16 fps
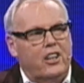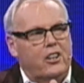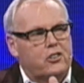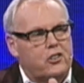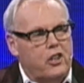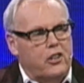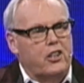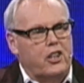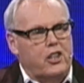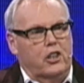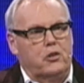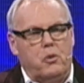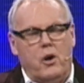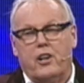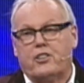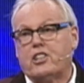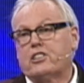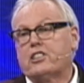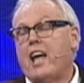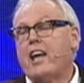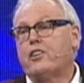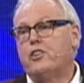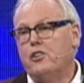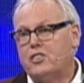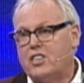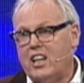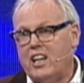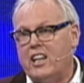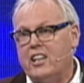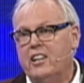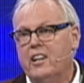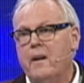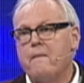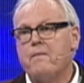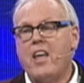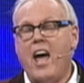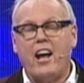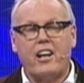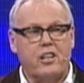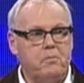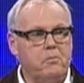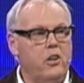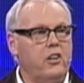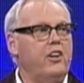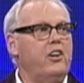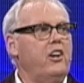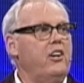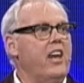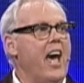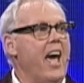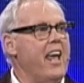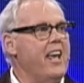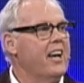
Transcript: to the good work, just like you did at Community Day